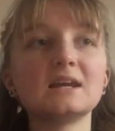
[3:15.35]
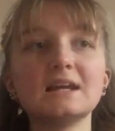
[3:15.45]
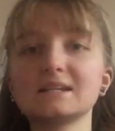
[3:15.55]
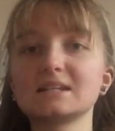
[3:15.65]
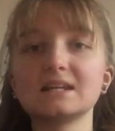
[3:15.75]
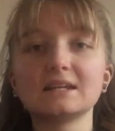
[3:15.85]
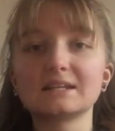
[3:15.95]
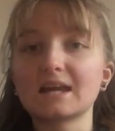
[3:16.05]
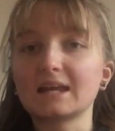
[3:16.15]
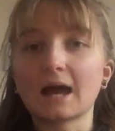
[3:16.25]
easily
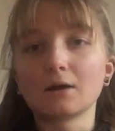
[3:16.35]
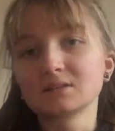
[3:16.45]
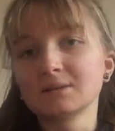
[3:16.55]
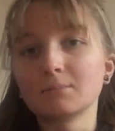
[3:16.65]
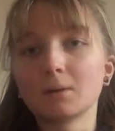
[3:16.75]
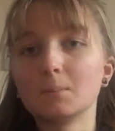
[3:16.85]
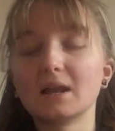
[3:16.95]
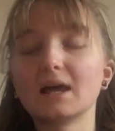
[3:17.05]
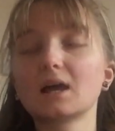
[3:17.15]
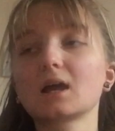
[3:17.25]
take it out in
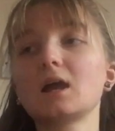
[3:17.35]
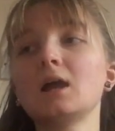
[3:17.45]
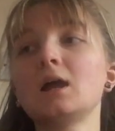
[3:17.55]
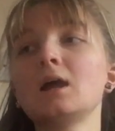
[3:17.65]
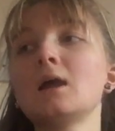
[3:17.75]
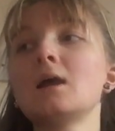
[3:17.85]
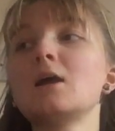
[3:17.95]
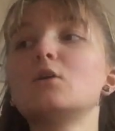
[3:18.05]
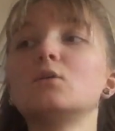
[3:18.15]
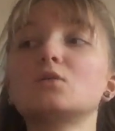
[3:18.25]
public,
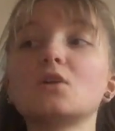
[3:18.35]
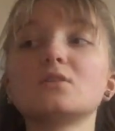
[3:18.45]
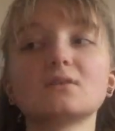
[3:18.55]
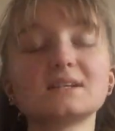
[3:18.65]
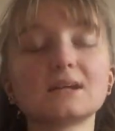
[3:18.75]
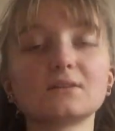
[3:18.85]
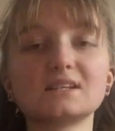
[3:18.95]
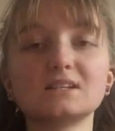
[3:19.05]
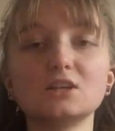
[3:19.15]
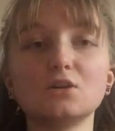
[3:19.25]
although there is now
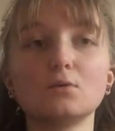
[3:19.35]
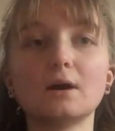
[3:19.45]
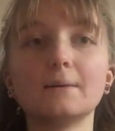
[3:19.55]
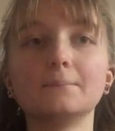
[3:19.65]
this new